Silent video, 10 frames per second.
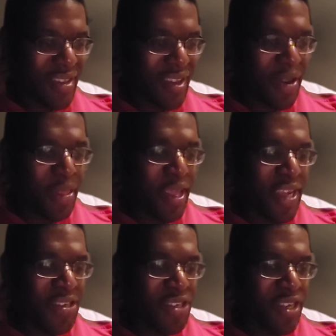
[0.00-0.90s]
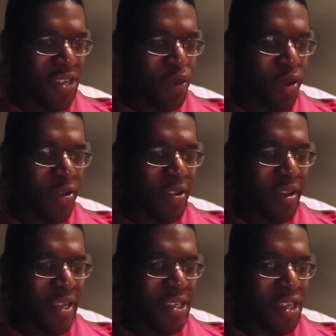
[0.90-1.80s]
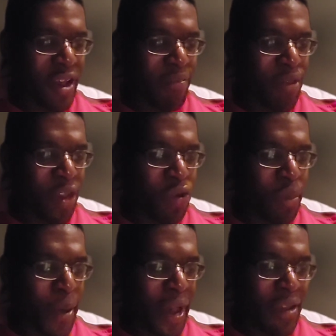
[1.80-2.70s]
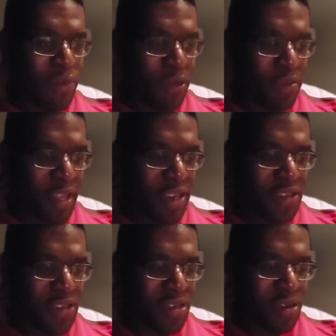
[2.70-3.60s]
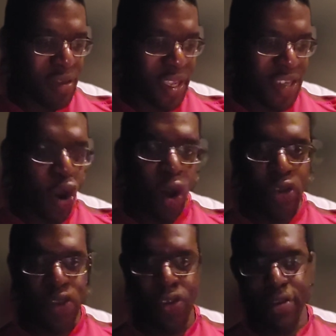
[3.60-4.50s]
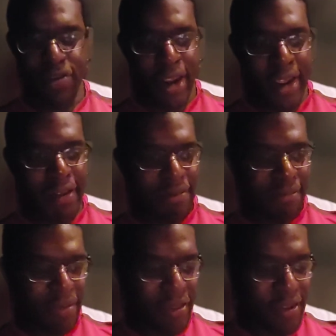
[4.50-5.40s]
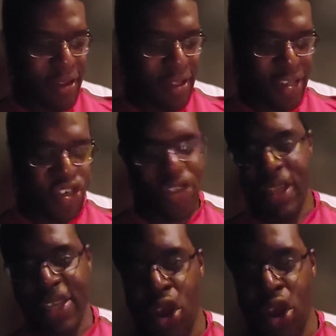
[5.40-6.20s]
And the thing is, as well, is another pattern with these whores, right? Let's